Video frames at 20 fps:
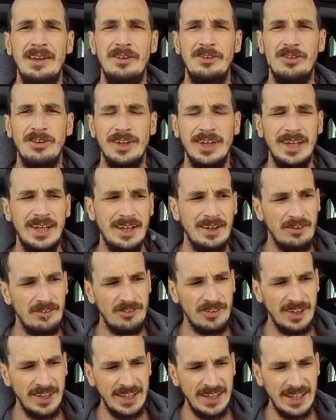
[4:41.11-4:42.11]
So you can
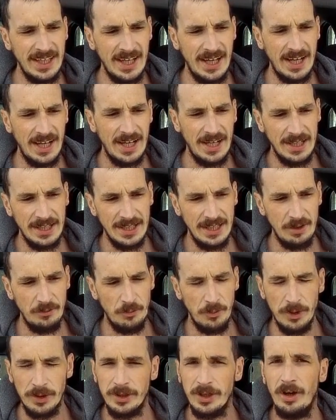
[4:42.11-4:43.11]
see it
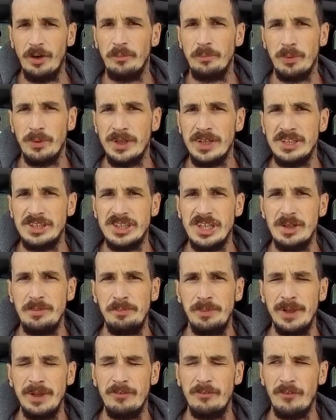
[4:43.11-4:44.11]
worked out pretty
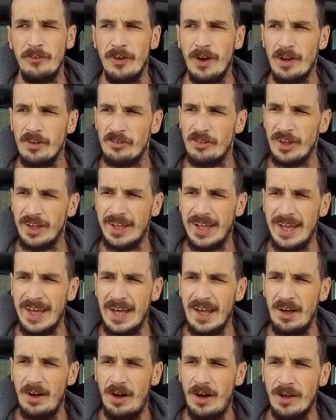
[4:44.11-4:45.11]
cheaply for us. I
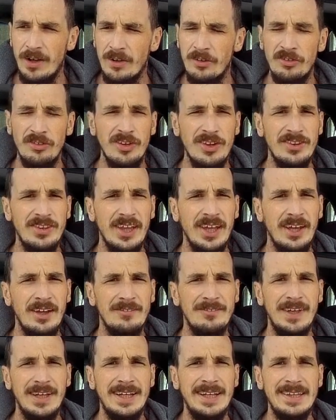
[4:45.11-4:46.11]
can't honestly think
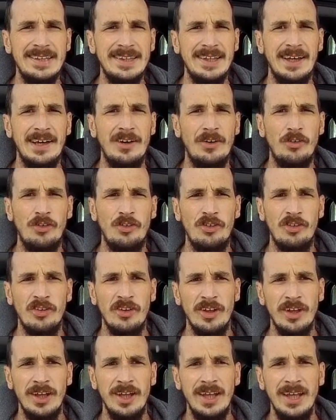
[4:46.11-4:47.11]
of anything else
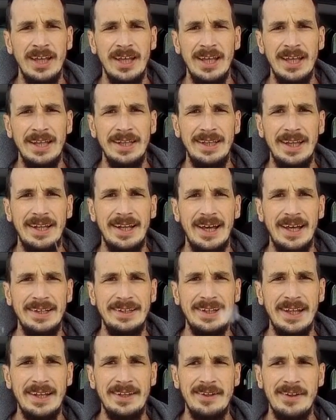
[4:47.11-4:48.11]
that I
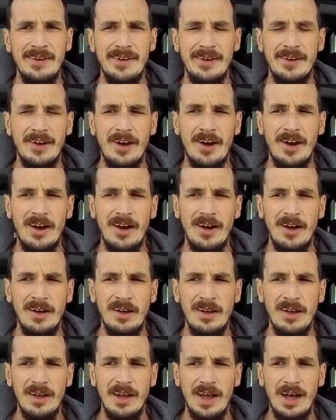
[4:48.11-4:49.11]
did to the car.
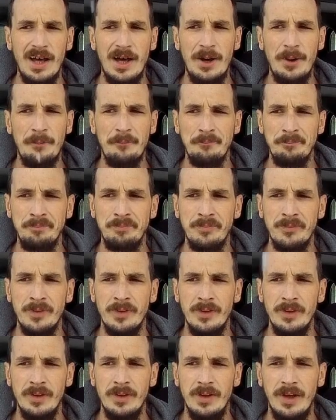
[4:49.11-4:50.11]

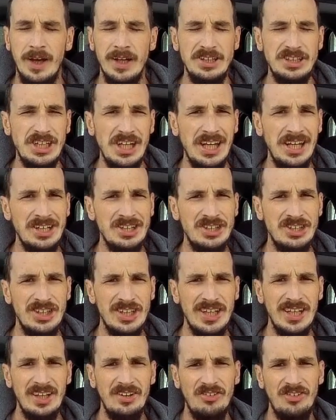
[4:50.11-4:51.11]
I changed
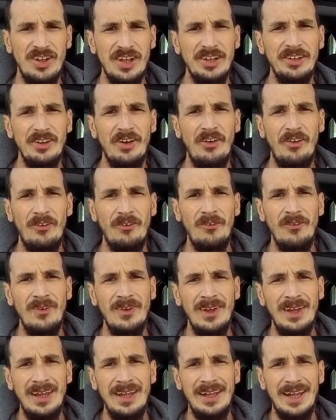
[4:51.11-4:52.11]
the signal
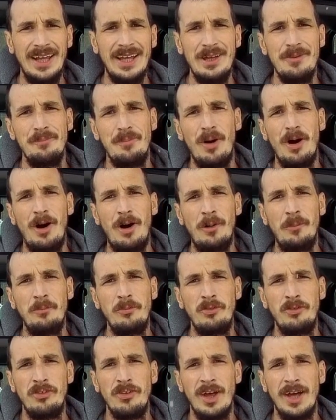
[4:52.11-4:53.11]
light
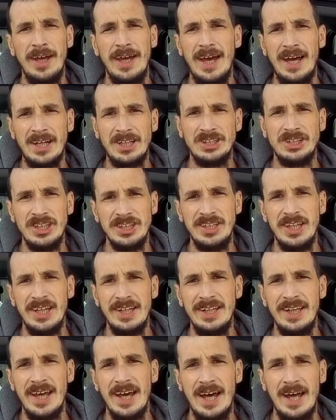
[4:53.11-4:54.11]
bulbs. I actually did
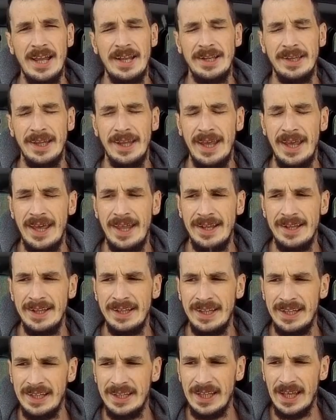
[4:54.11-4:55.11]
that. And
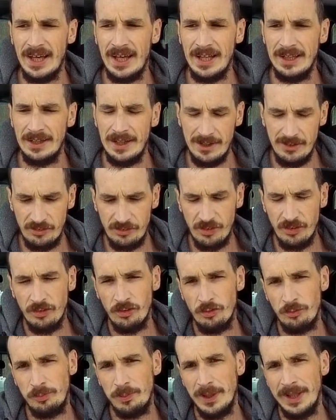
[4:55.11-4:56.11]
the
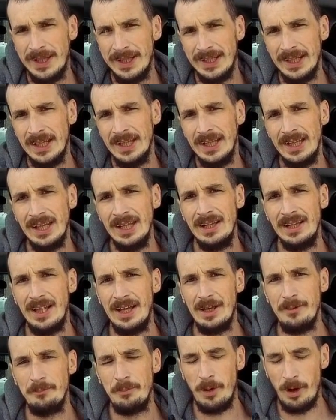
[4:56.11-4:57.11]
license plate
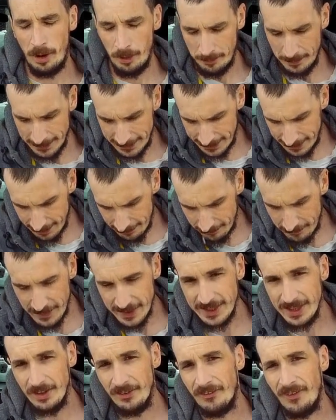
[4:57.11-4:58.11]
light bulb, I did a
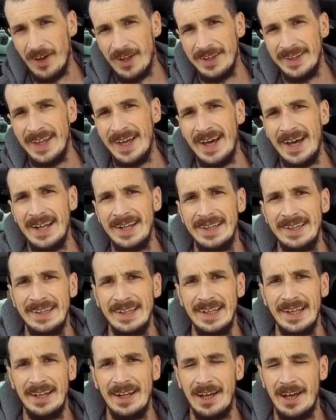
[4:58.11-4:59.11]
video on that.
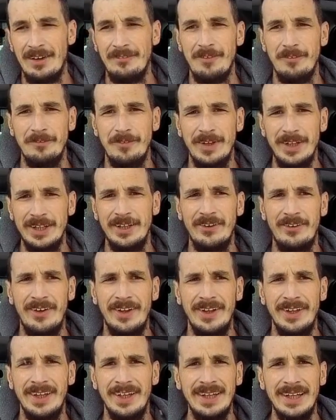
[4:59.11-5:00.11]
and I have a video
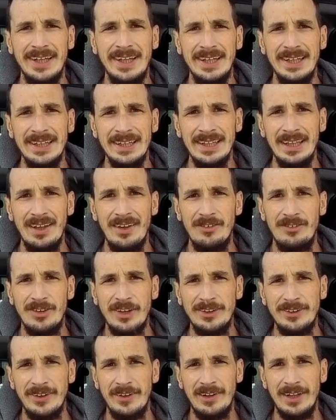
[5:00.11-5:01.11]
on the
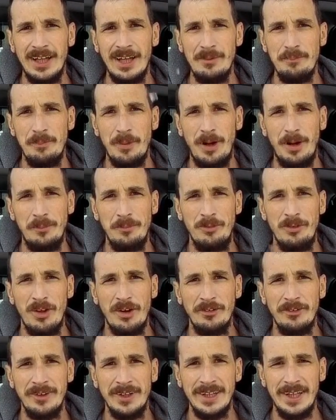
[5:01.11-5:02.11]
signal light bulbs
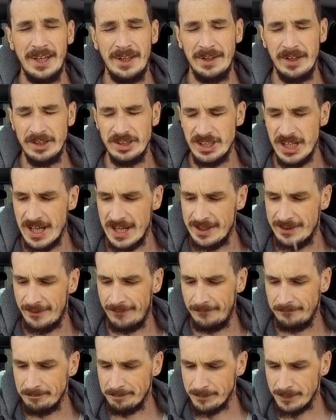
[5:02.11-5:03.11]
already on the channel.